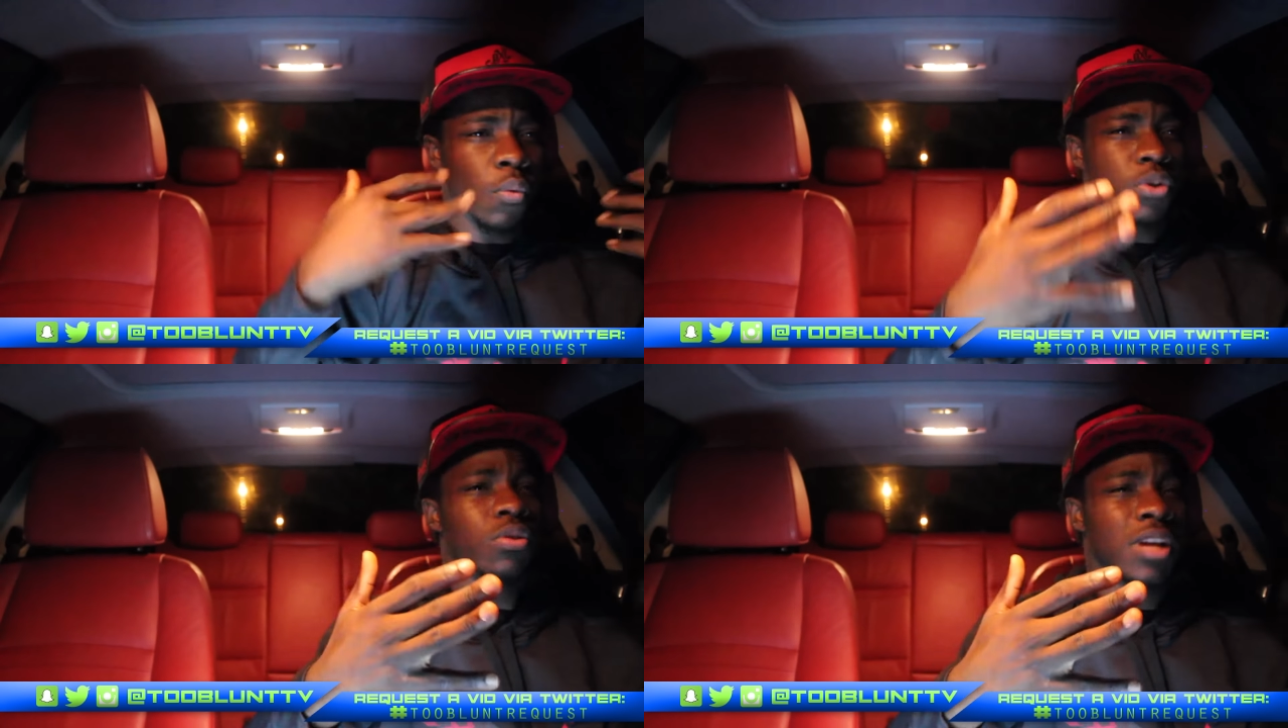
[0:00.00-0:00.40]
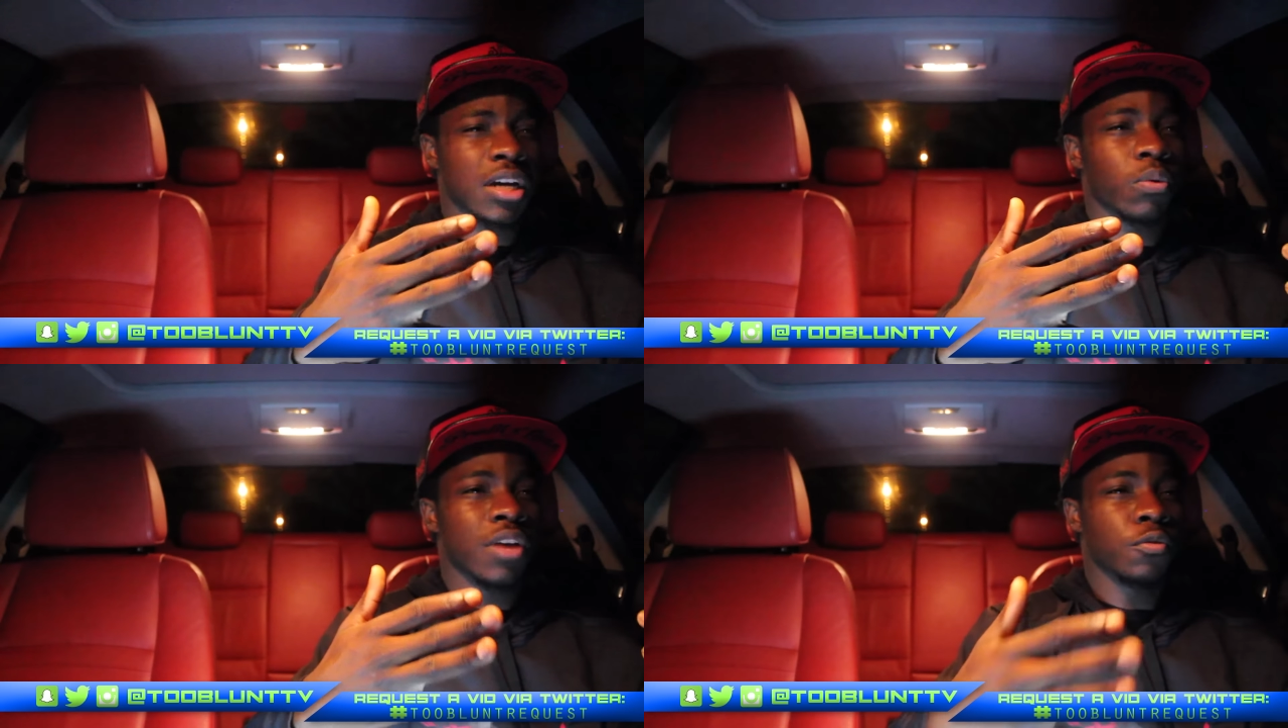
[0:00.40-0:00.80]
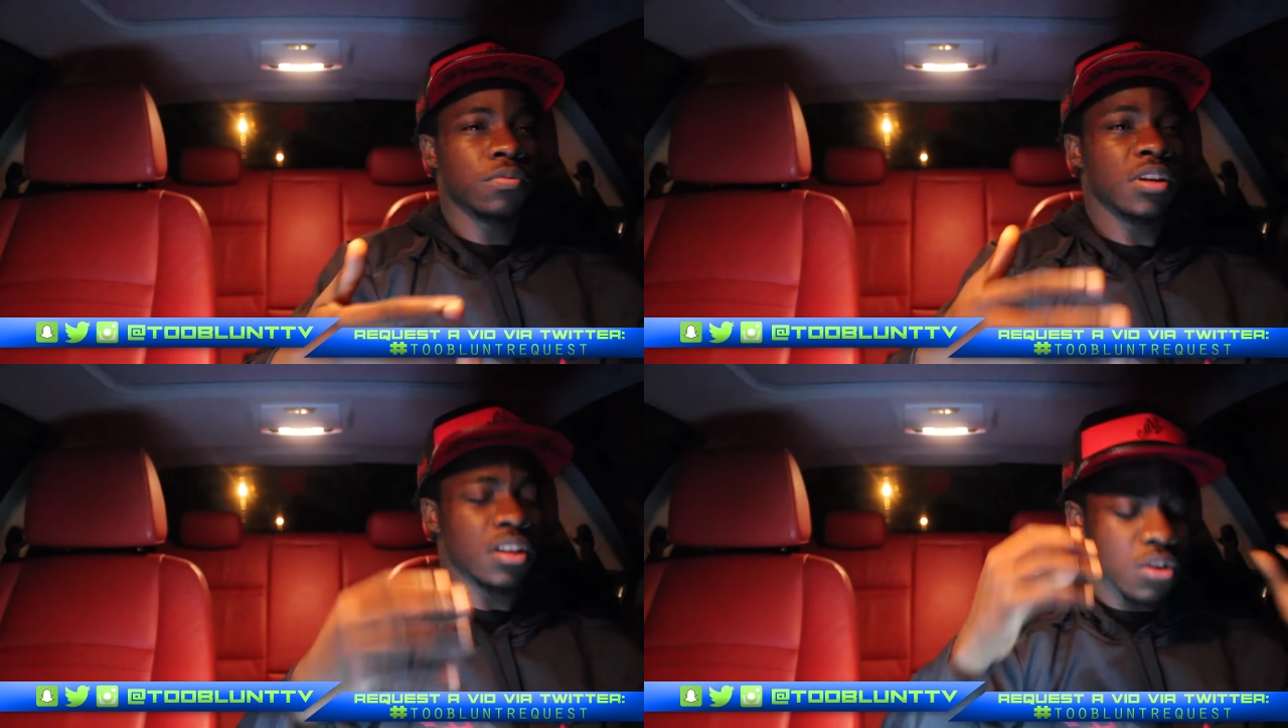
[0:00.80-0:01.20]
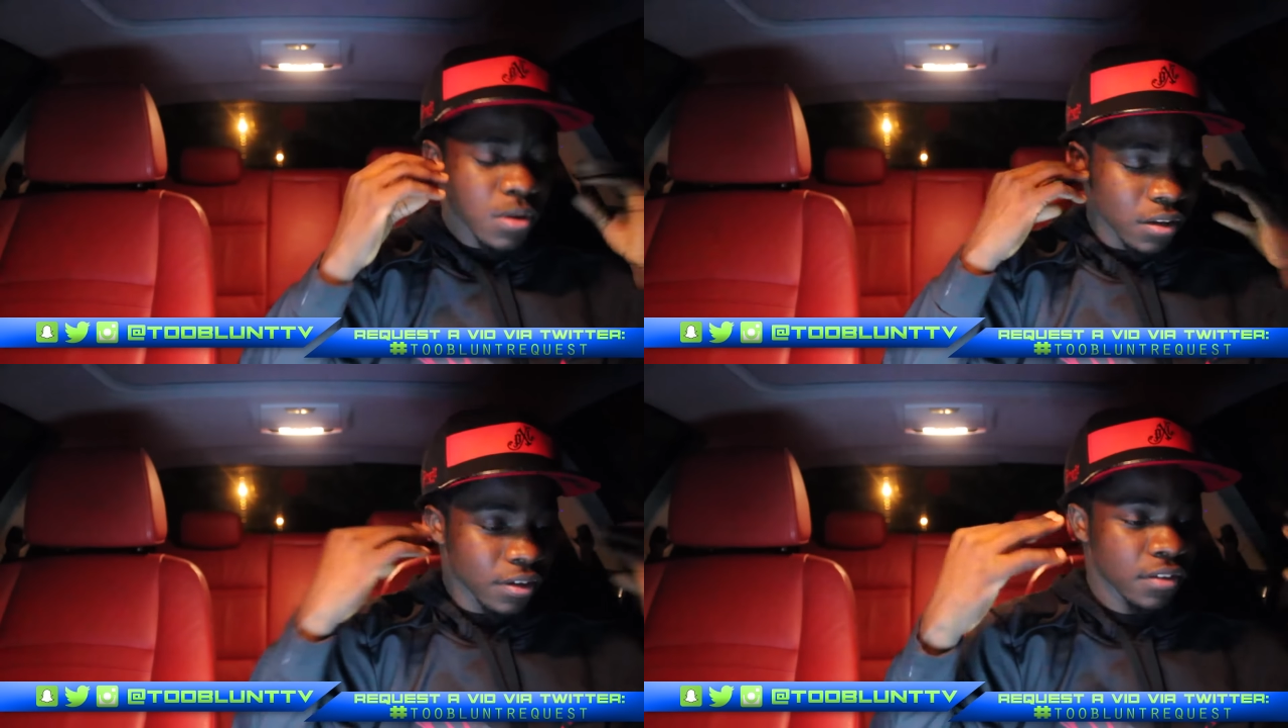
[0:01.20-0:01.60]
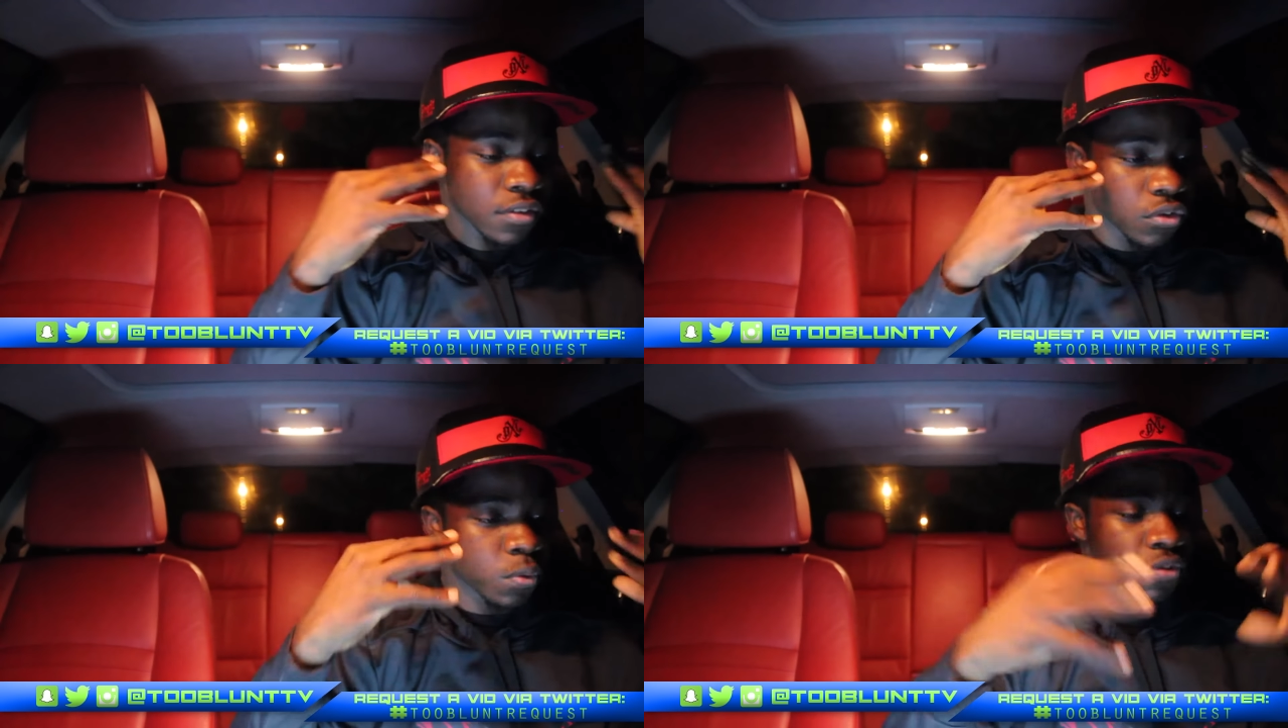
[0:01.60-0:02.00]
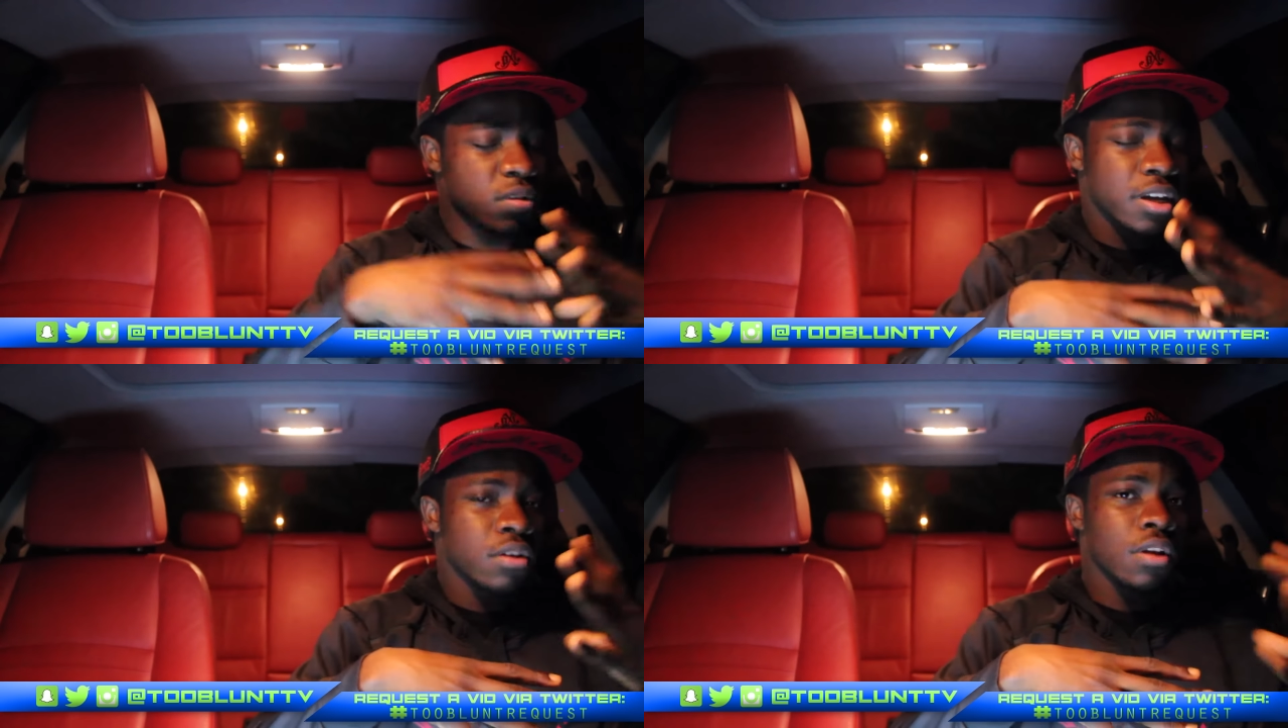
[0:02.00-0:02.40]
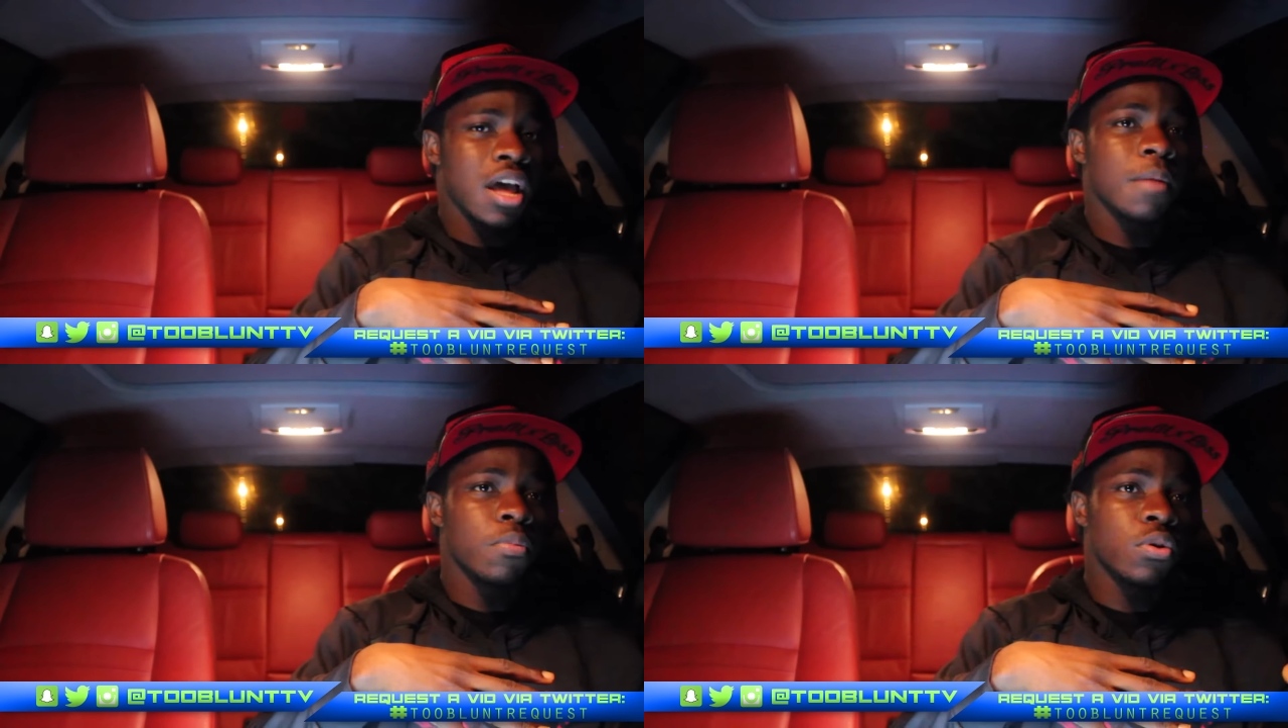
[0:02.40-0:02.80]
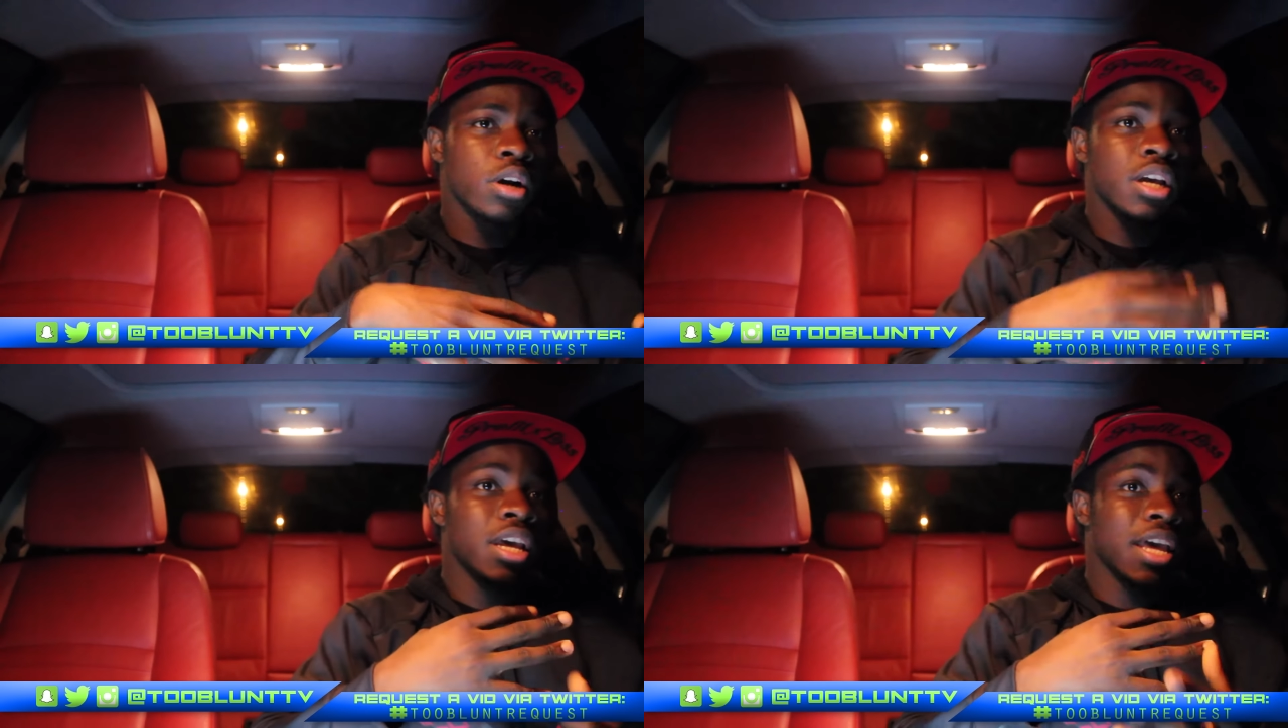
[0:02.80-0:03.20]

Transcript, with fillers: when you look away from something, you just listen to it, you hear a lot more.